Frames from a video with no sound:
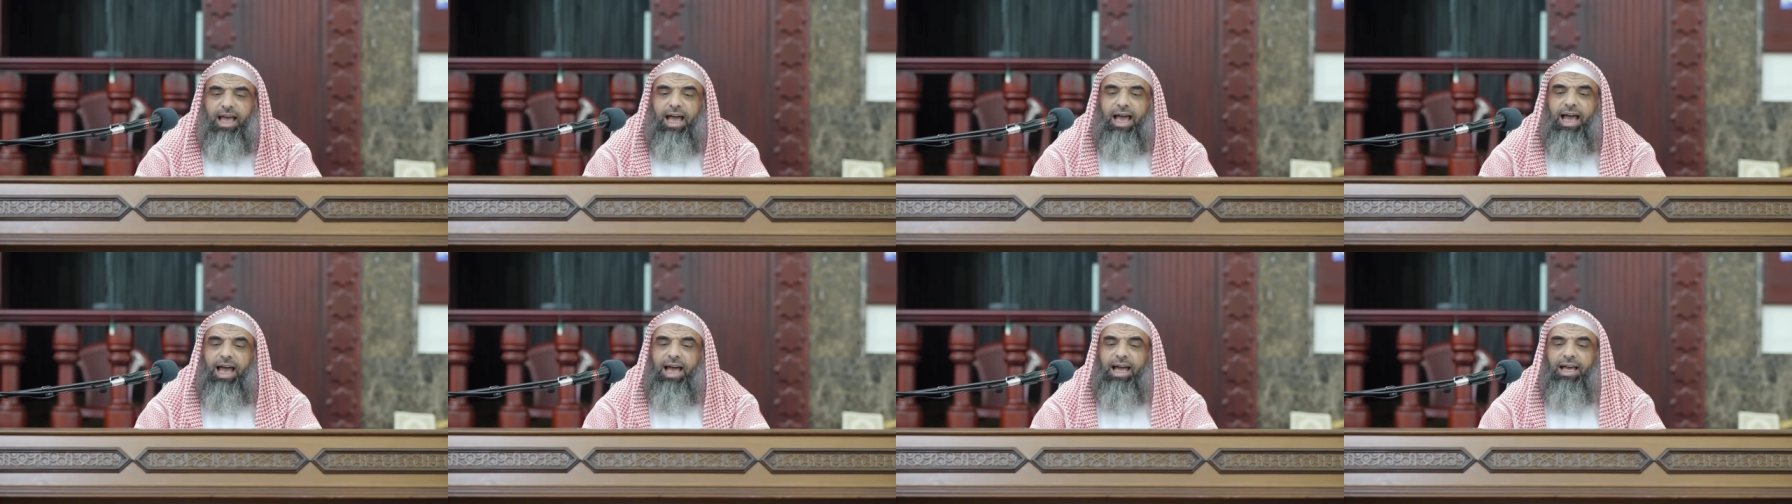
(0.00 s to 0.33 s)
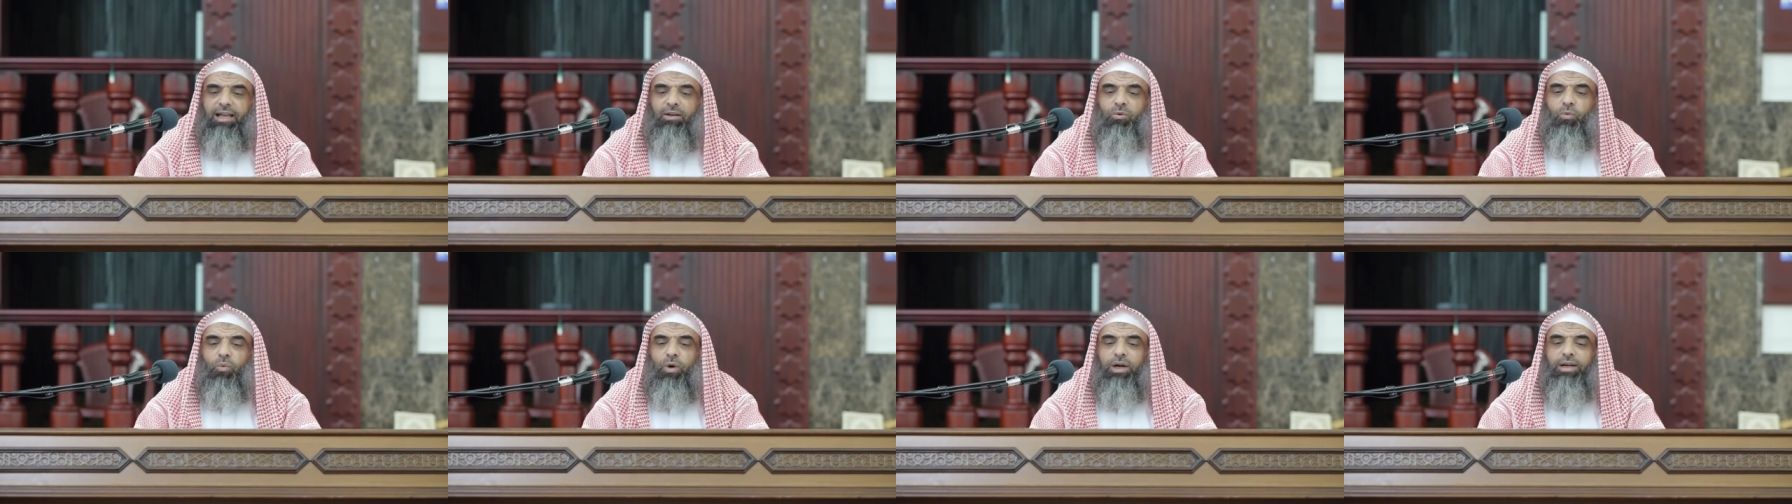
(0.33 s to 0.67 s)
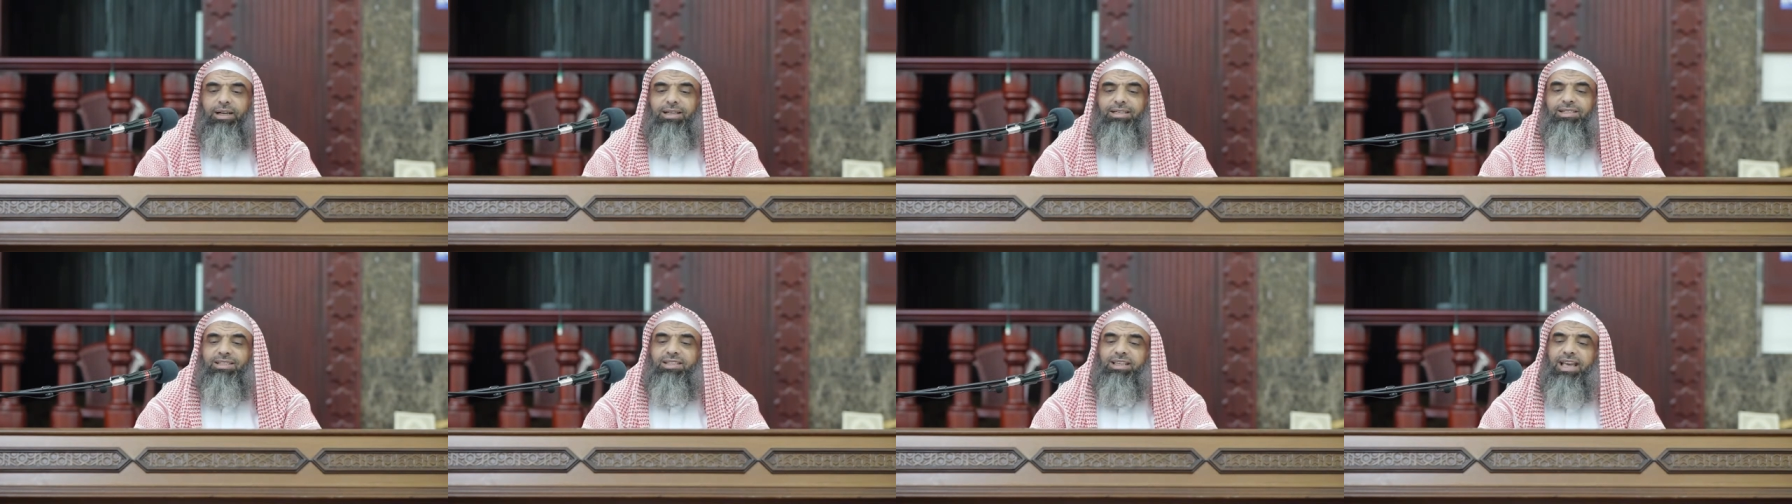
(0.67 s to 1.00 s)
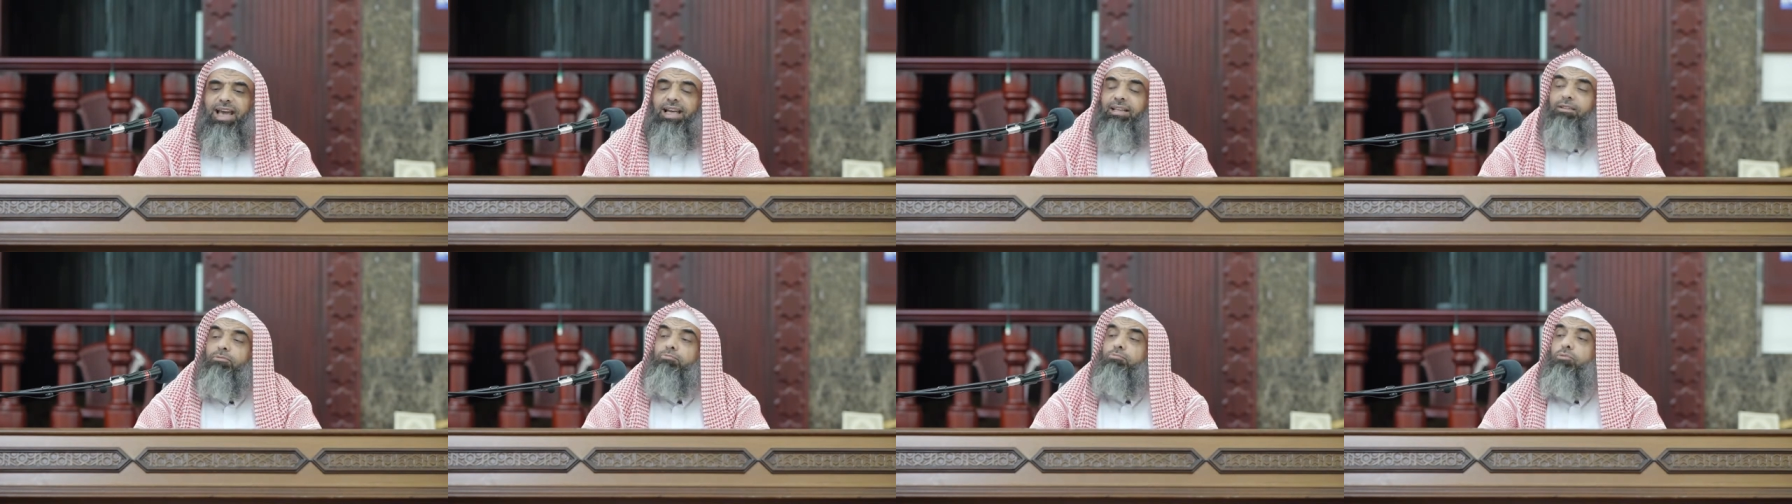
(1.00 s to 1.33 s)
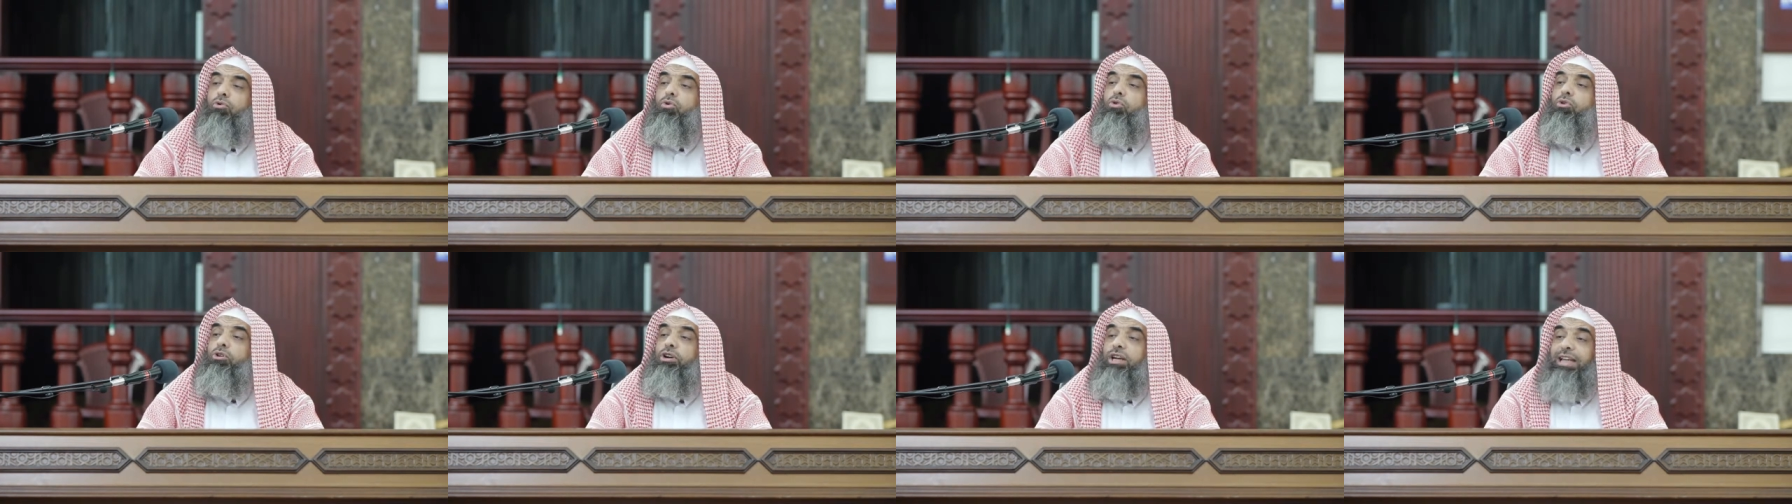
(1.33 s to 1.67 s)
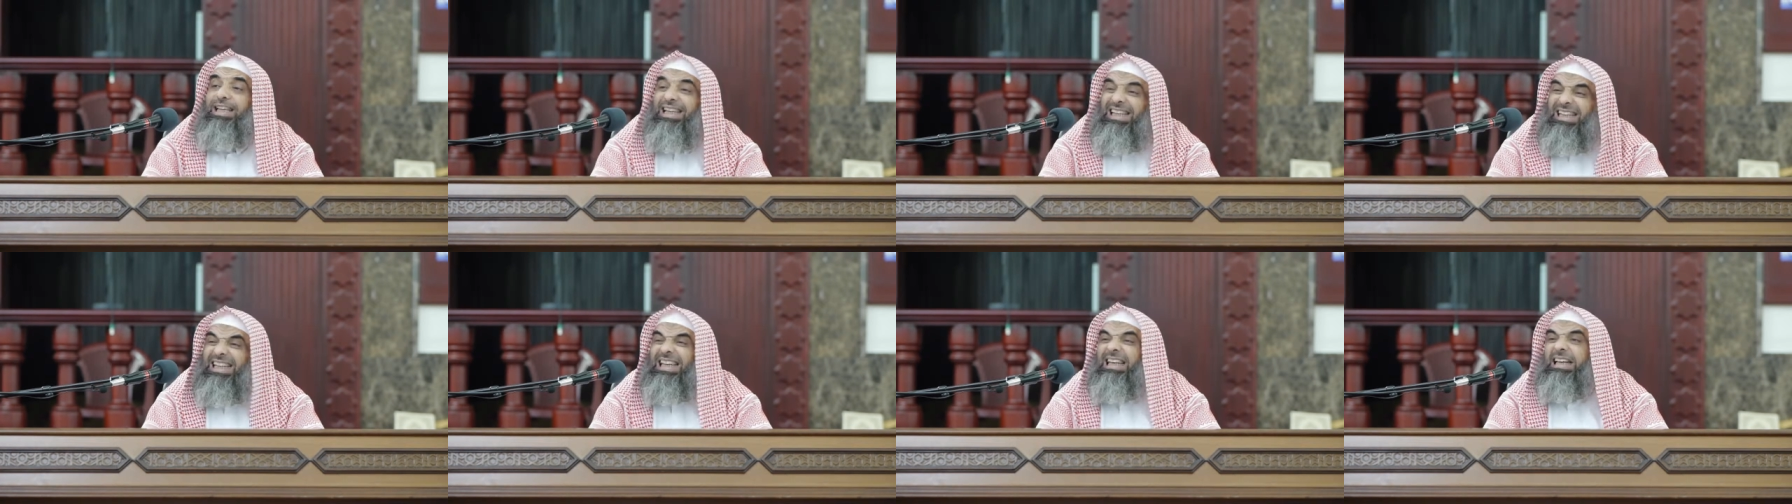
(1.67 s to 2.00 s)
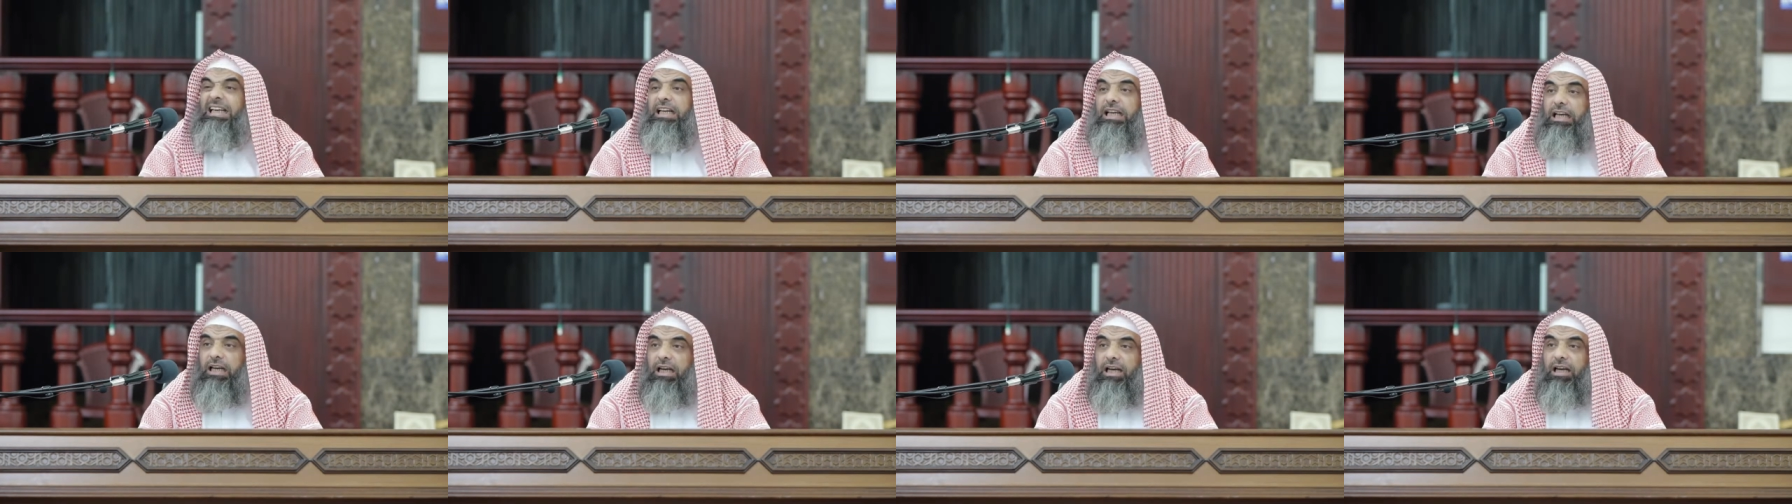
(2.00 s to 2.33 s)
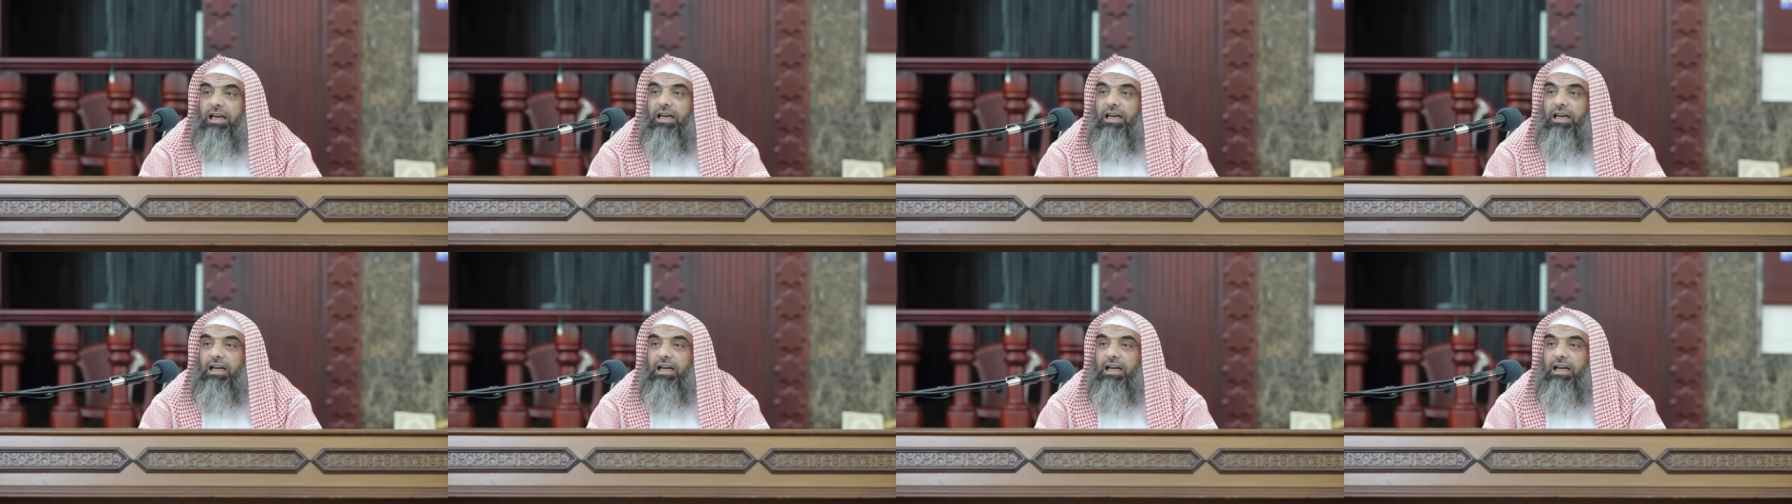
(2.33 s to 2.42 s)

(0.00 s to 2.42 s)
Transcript: and what is yet more hidden.